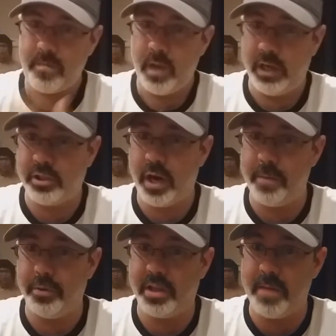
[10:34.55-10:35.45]
I try to
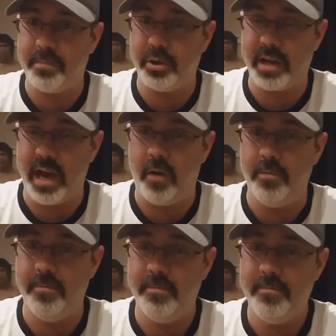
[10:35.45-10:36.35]
put that book out
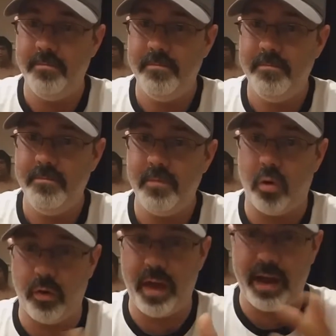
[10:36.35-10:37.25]

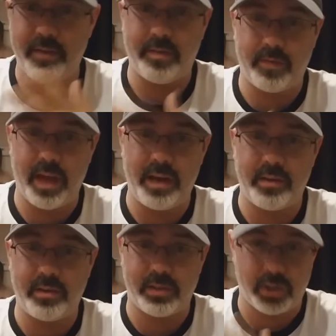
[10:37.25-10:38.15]
or that that
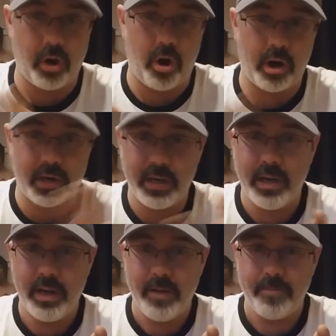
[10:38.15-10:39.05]
talk,
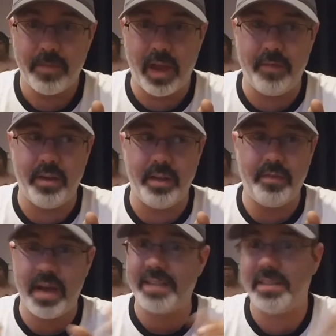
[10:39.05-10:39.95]
and then
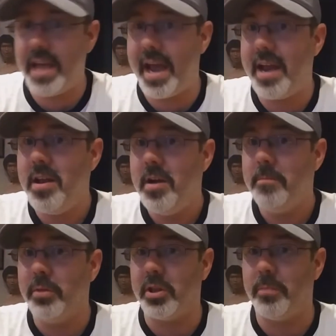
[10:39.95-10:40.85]
that's that.
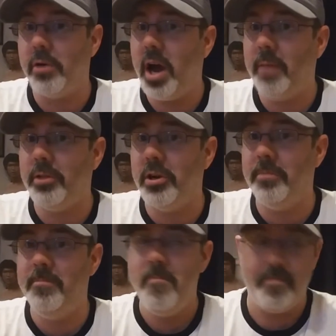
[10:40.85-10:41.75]
But the
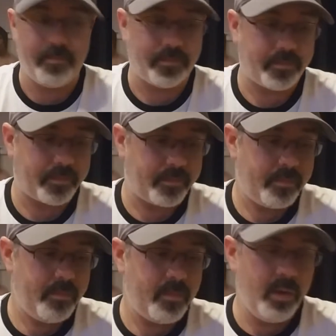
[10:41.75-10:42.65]
problem
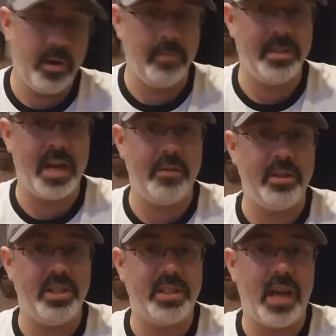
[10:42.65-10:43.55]
comes down to
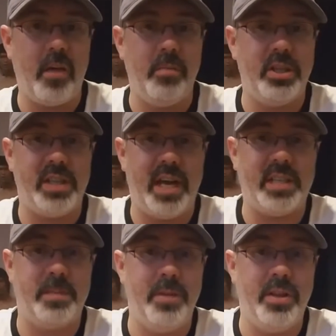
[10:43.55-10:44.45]
just how much
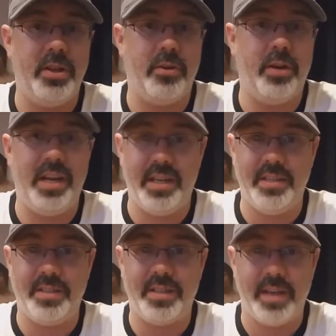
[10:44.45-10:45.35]
X Men there
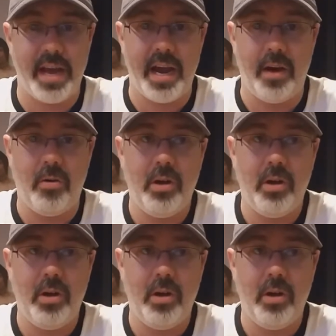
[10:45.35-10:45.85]
is now.